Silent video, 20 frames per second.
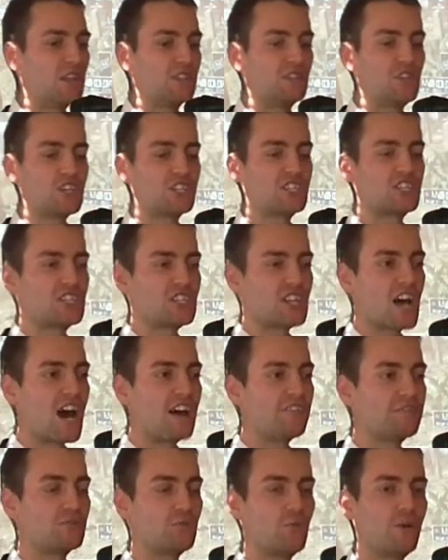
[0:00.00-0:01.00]
The
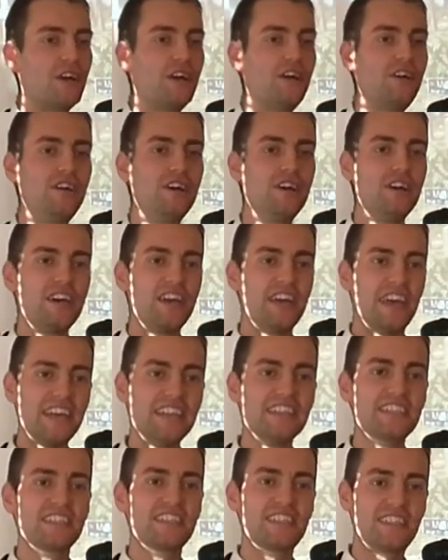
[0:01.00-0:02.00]
software
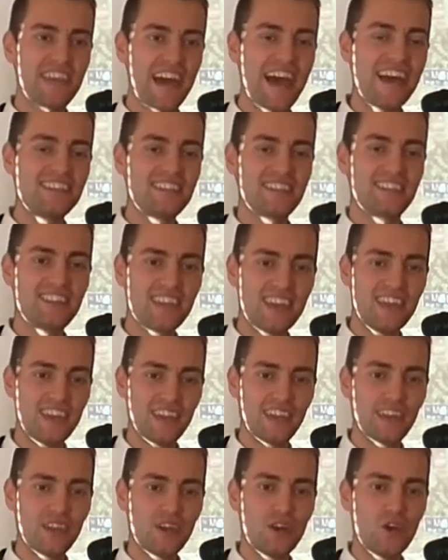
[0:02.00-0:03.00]
is that thing
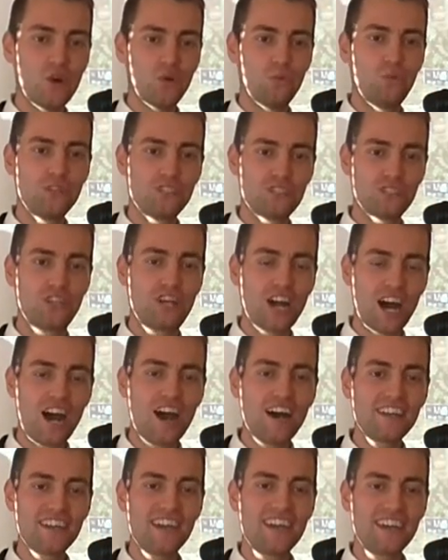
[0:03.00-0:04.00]
which
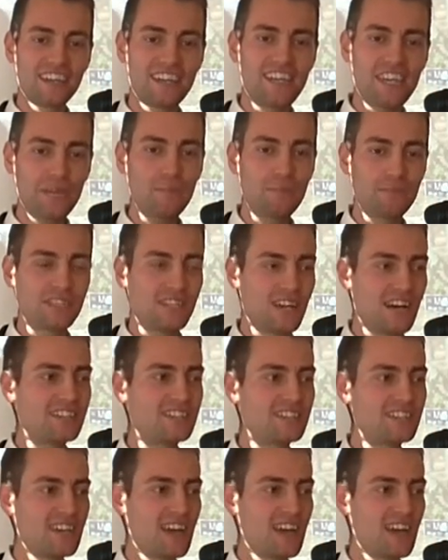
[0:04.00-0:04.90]
God keeps us